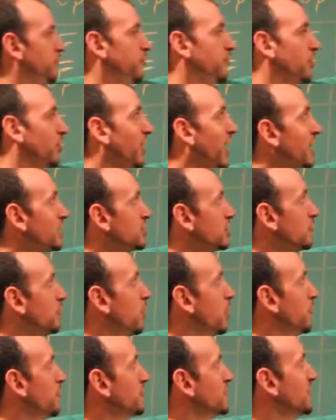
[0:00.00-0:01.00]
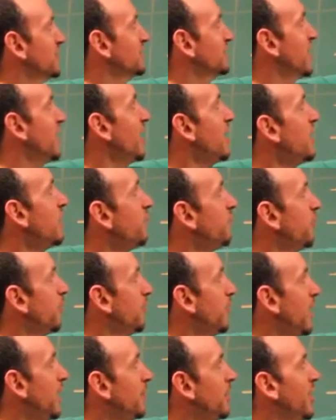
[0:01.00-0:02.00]
for logic purposes that if
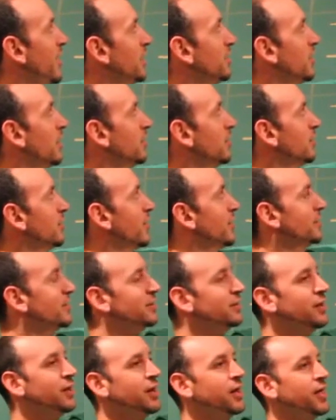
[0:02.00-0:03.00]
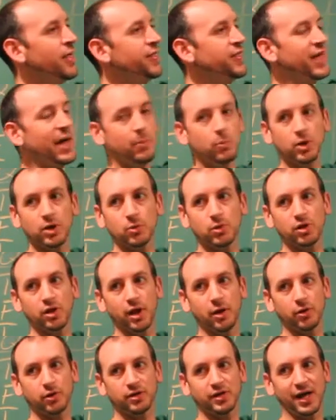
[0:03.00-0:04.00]
Obama had gotten elected, then we would
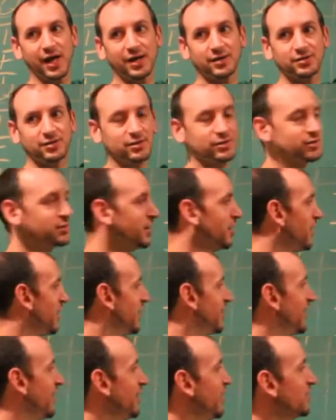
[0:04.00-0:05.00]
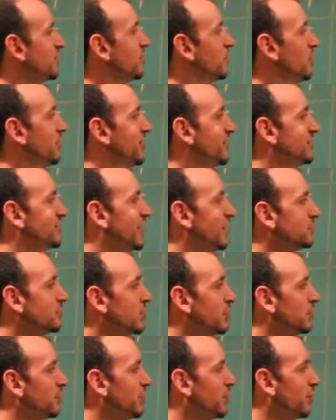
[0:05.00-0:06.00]
lower taxes. Now that's one that sounds a
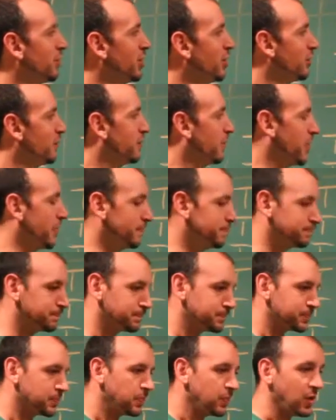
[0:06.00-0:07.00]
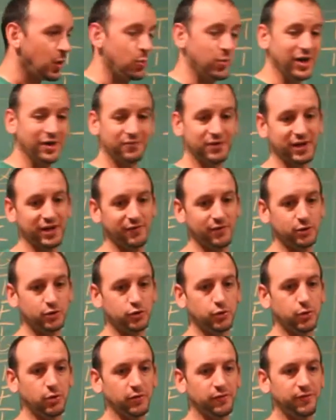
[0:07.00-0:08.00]
little bit weird, but we have to give it
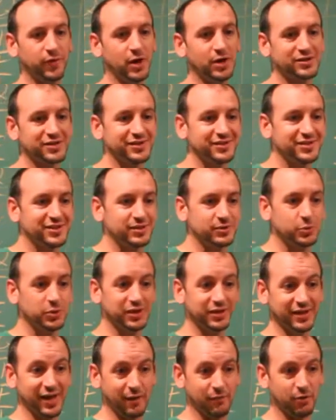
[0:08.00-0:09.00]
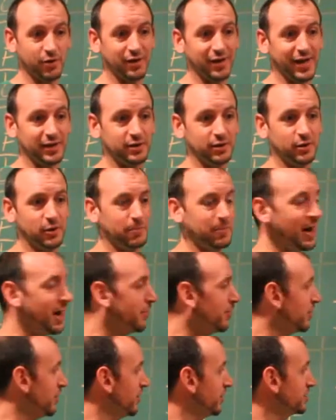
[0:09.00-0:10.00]
true or false. And since we never elected
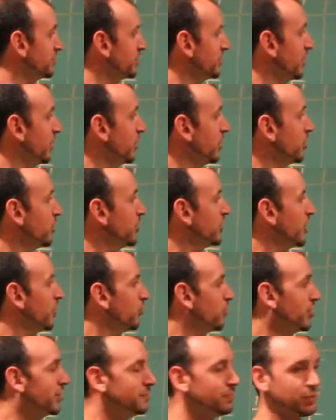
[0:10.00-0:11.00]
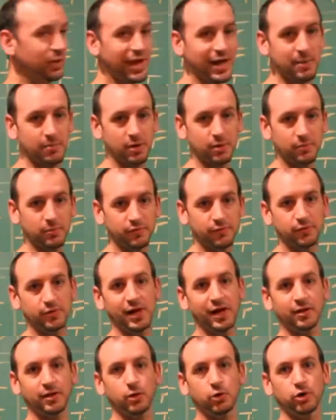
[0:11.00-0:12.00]
Obama in this scenario, we can't really blame him for
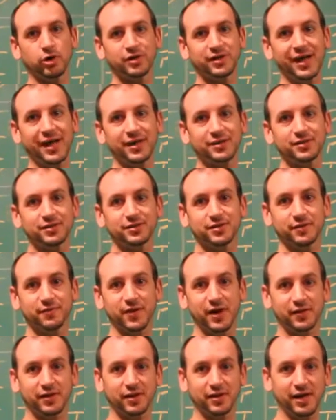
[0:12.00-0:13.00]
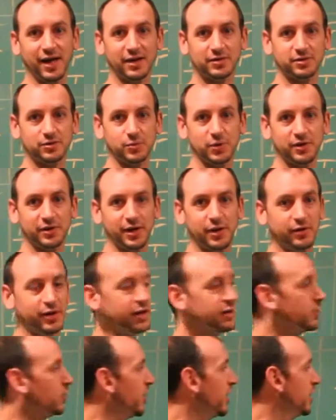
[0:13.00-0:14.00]
not lowering taxes. And the fact that taxes went down
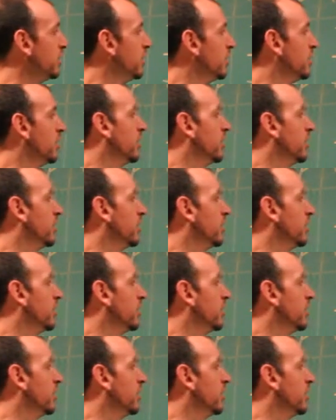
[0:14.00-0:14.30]
anyway